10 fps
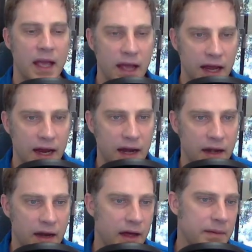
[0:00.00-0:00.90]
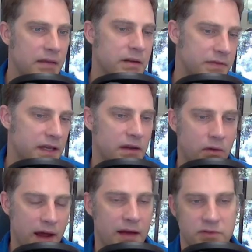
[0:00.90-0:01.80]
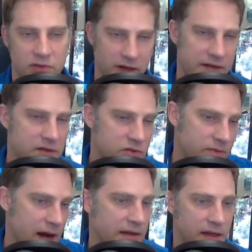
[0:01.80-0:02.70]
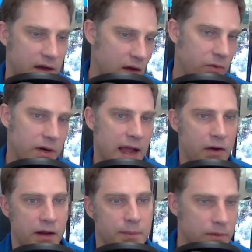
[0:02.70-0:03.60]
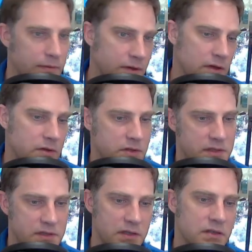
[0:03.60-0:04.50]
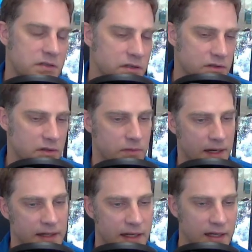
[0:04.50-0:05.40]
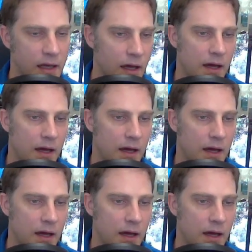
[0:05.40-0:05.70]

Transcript: and even if they don't have sort of like the direct, like, oh, we're counting up the reviews to do the ranking,